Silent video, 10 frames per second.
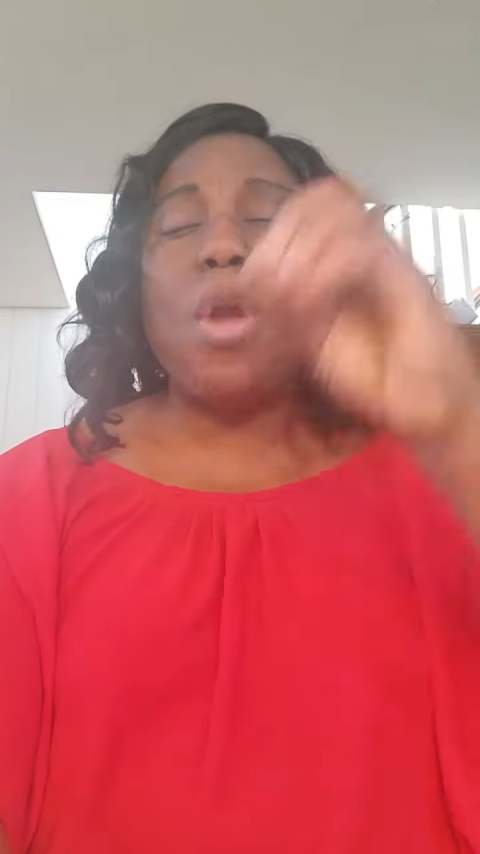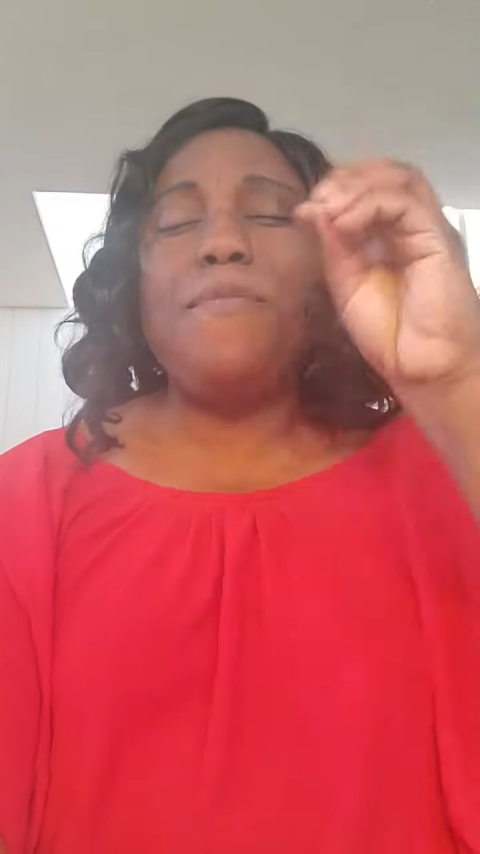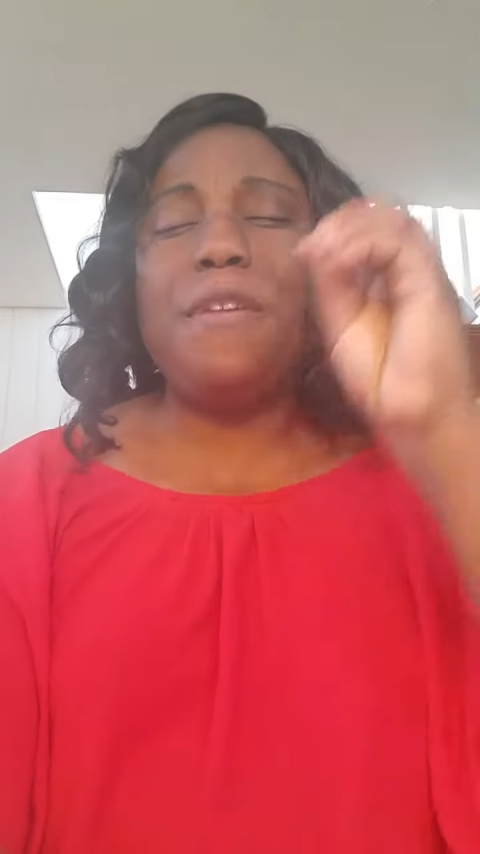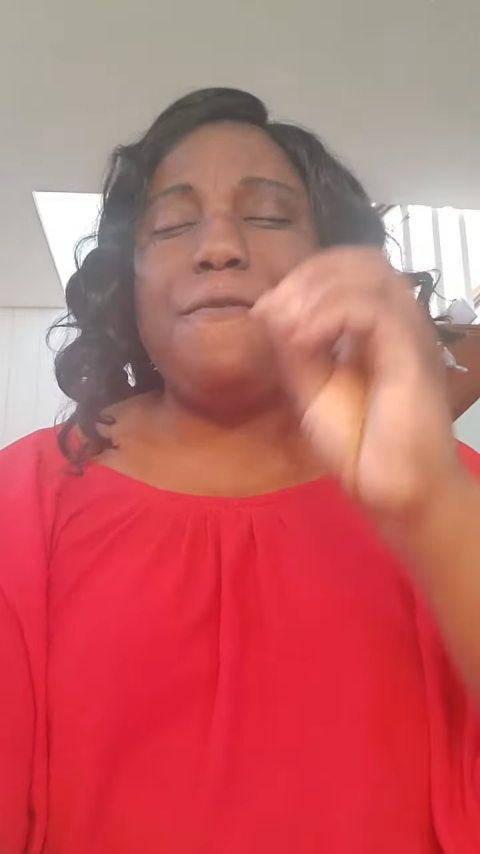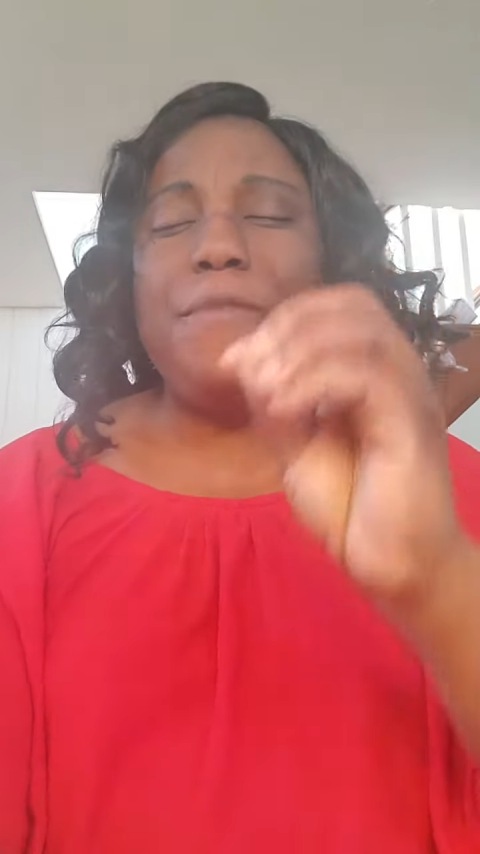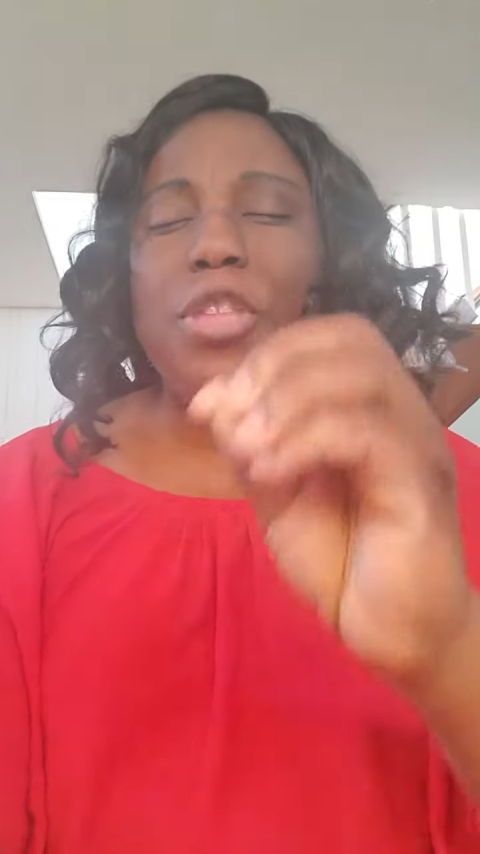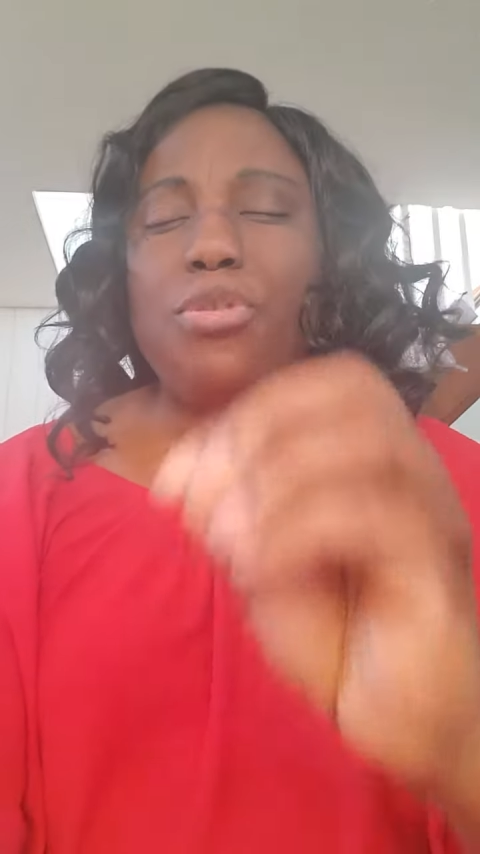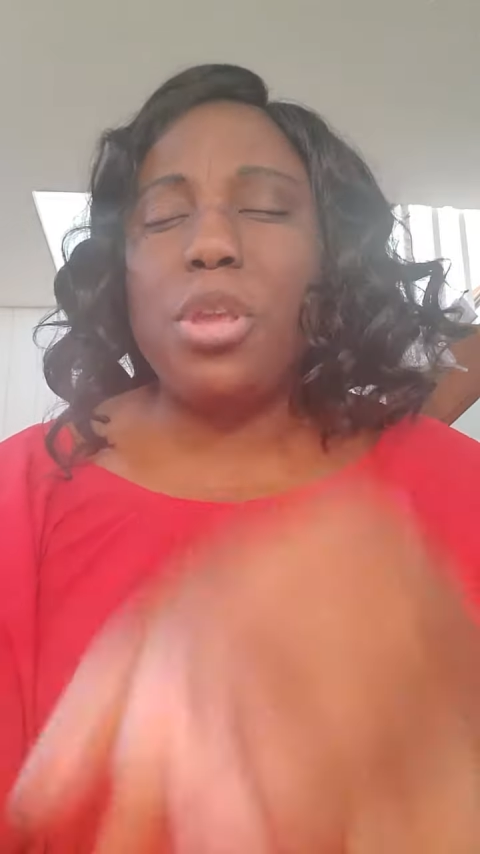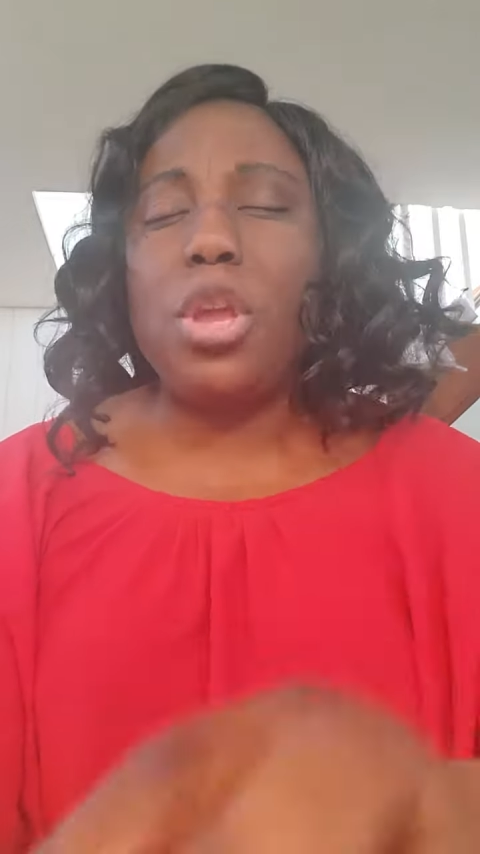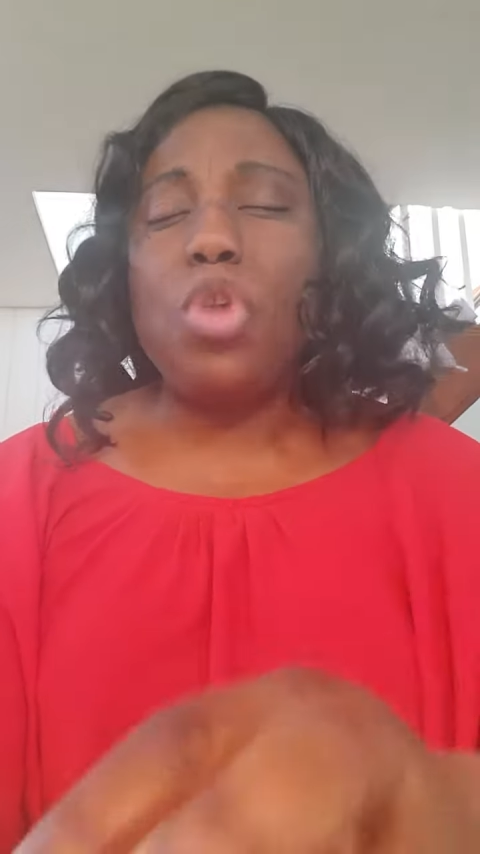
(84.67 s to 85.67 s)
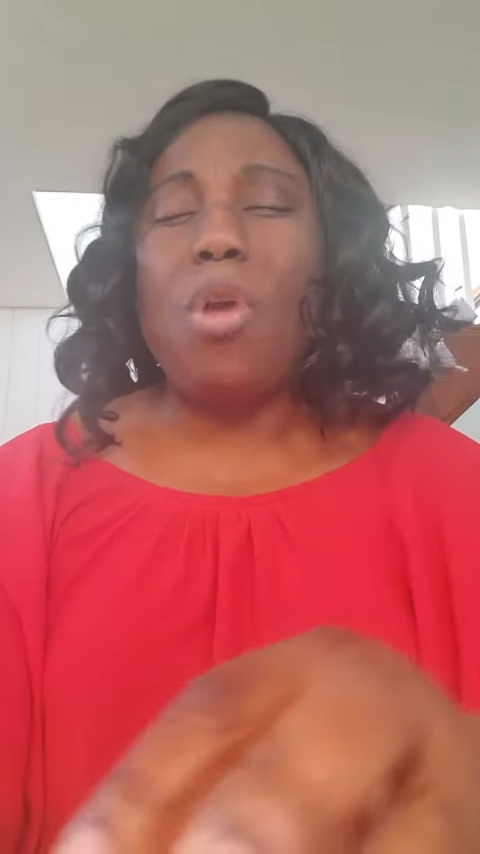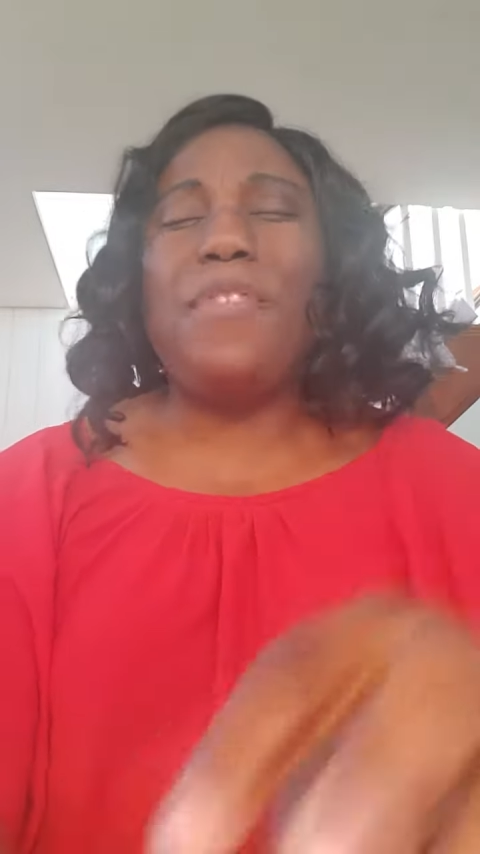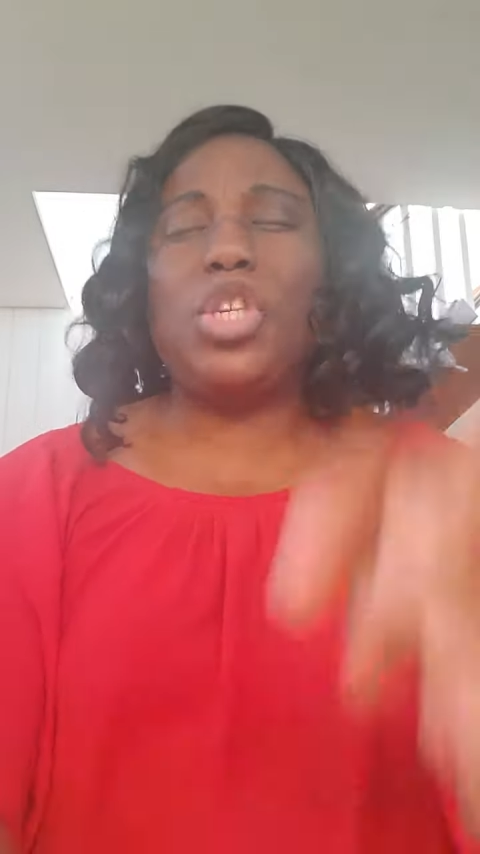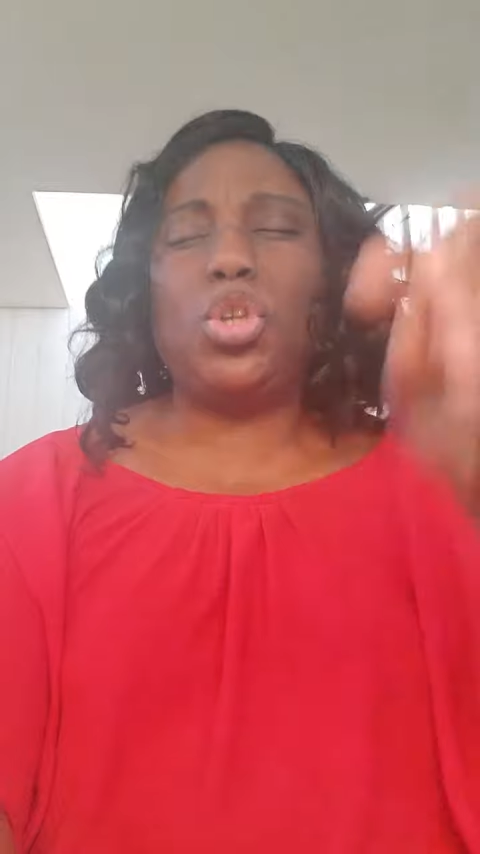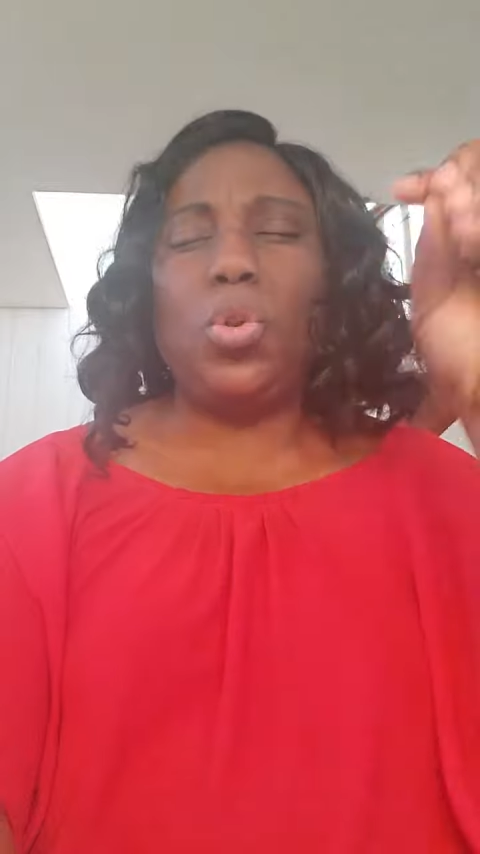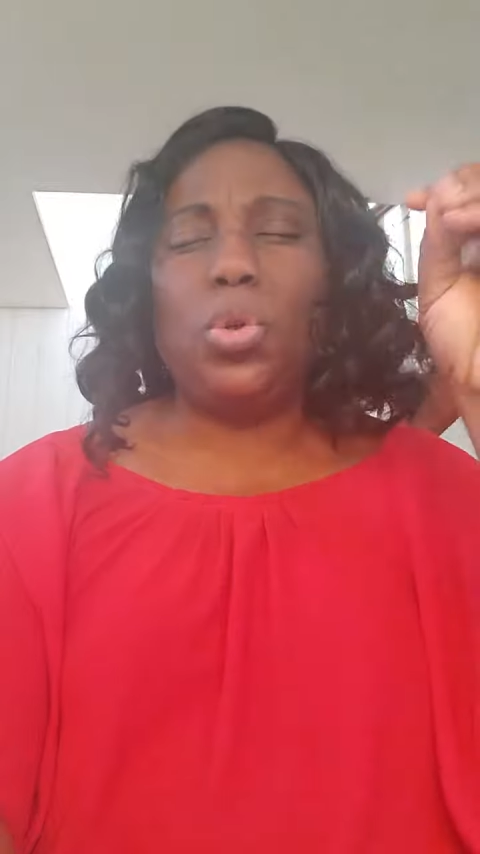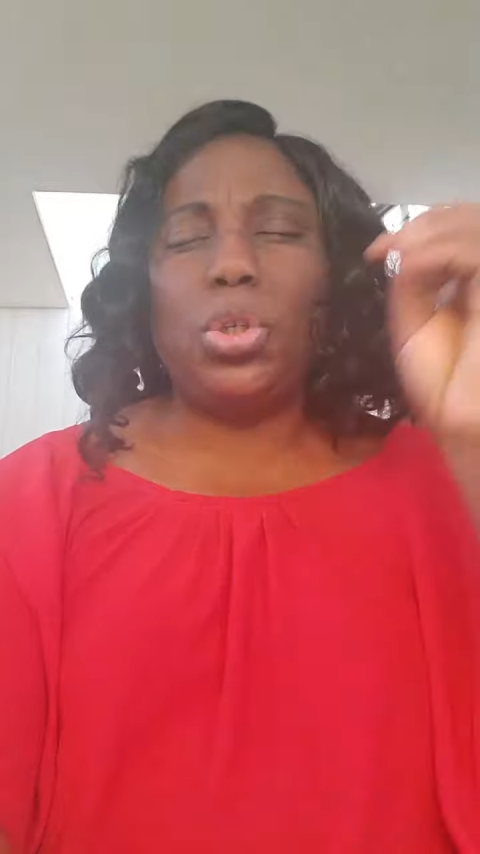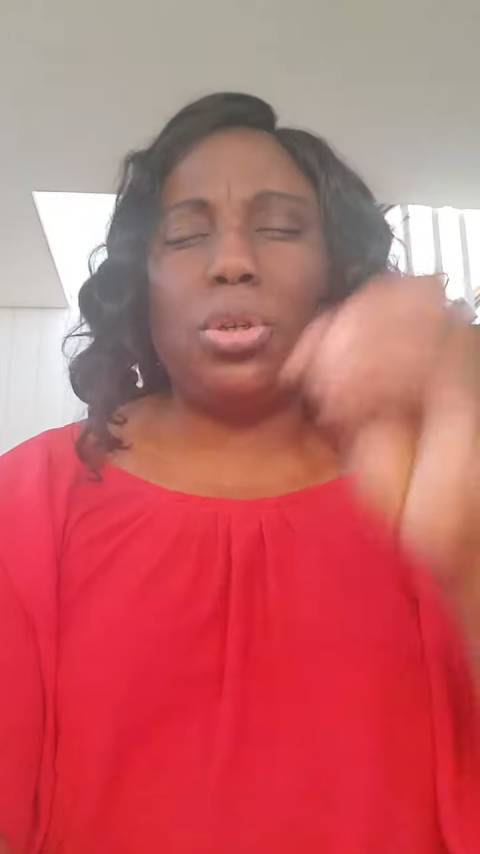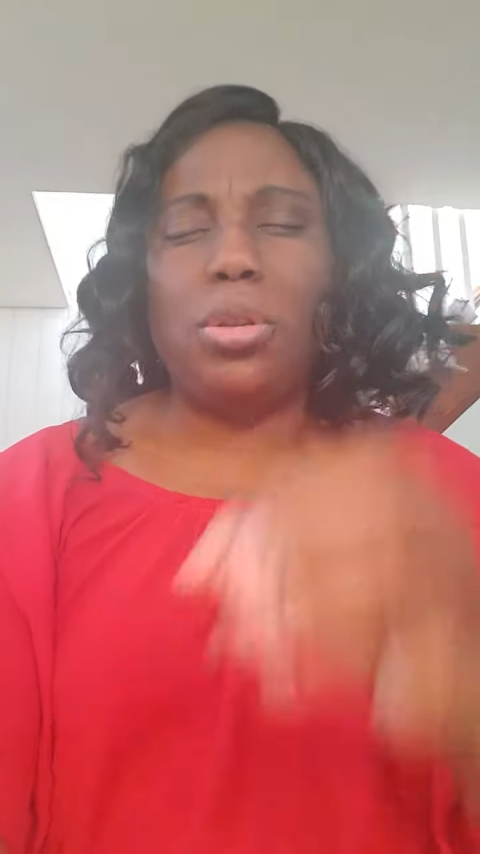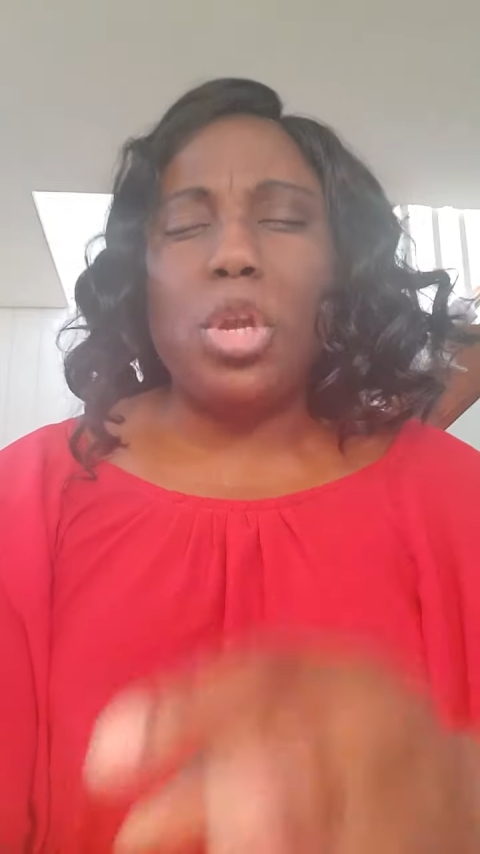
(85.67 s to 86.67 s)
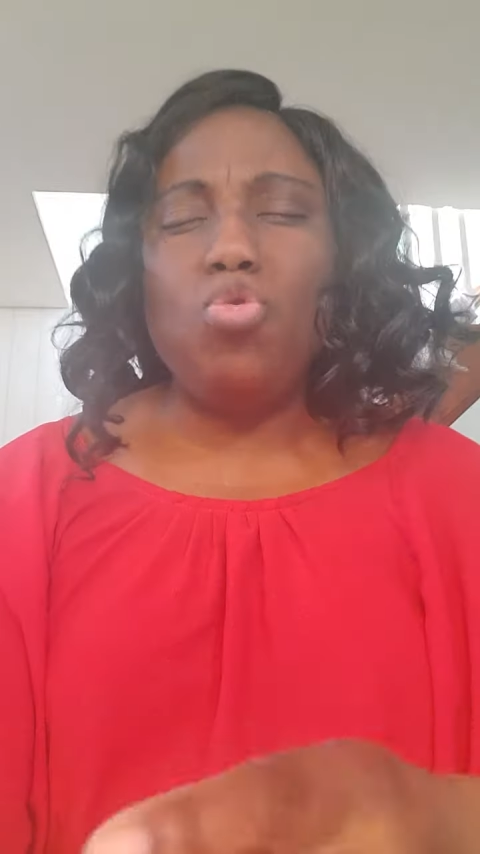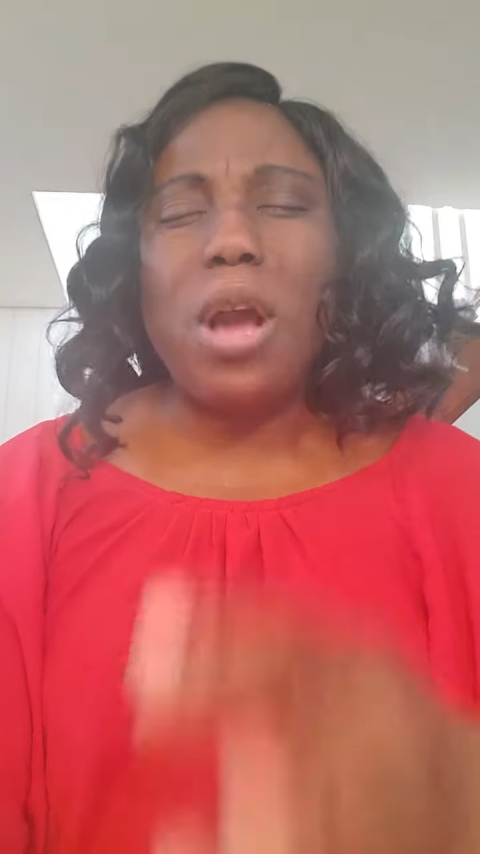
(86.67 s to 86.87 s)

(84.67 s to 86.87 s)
you have the victory. You have the solution.